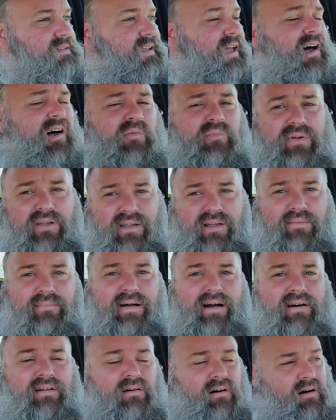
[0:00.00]
Tell me
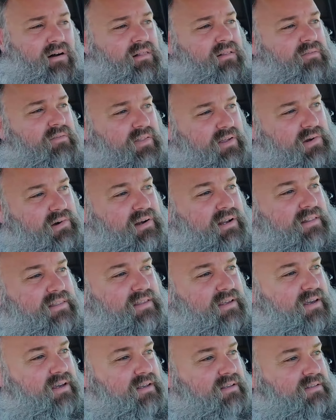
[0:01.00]
about all of the great
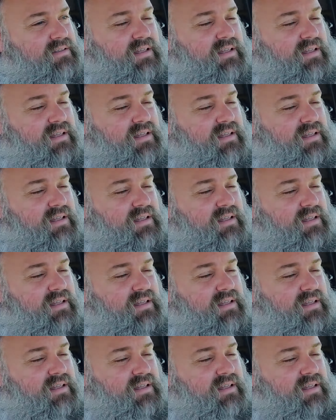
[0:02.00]
things